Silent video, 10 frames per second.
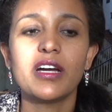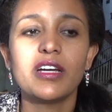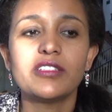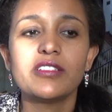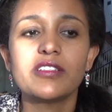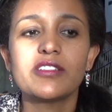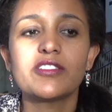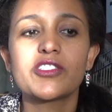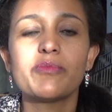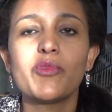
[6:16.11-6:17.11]
I think
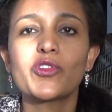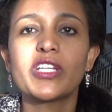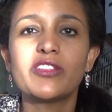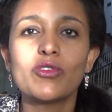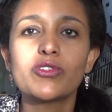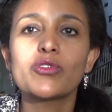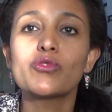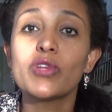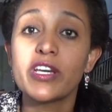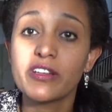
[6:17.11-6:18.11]
it's important also
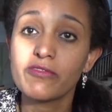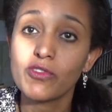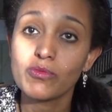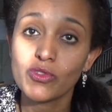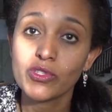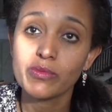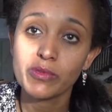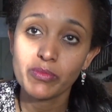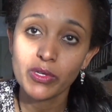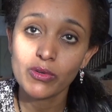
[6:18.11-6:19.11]
to learn from those
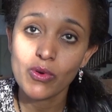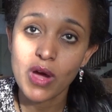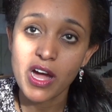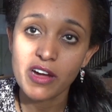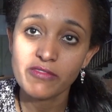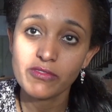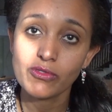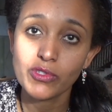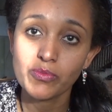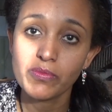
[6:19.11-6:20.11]
people who have
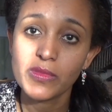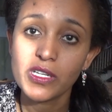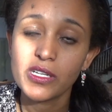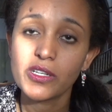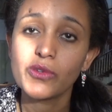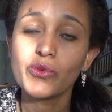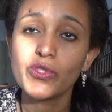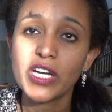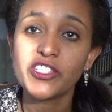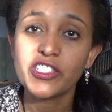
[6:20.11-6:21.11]

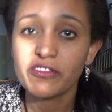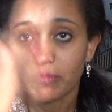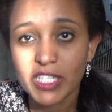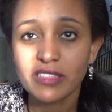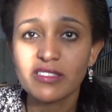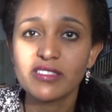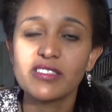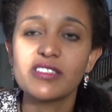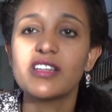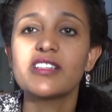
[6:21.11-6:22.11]
good achievement
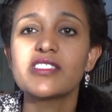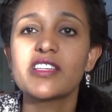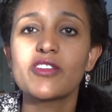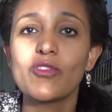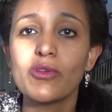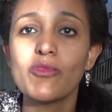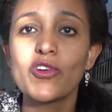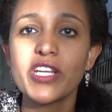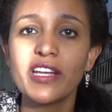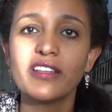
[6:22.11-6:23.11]
as a role
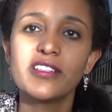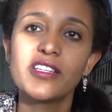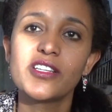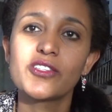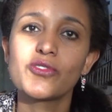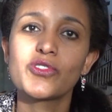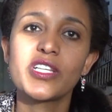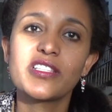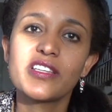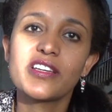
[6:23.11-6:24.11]
model, so
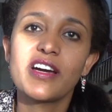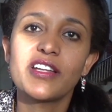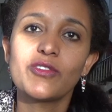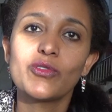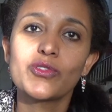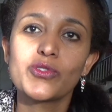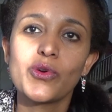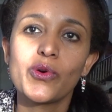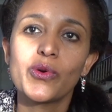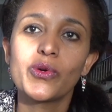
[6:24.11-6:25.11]
that they can
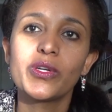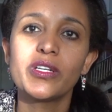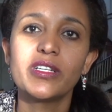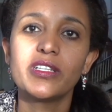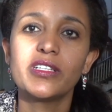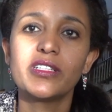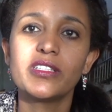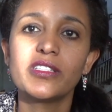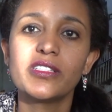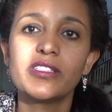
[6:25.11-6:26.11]
also
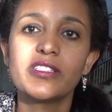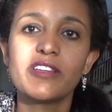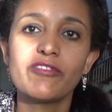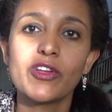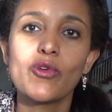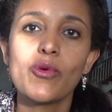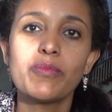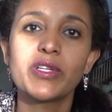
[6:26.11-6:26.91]
develop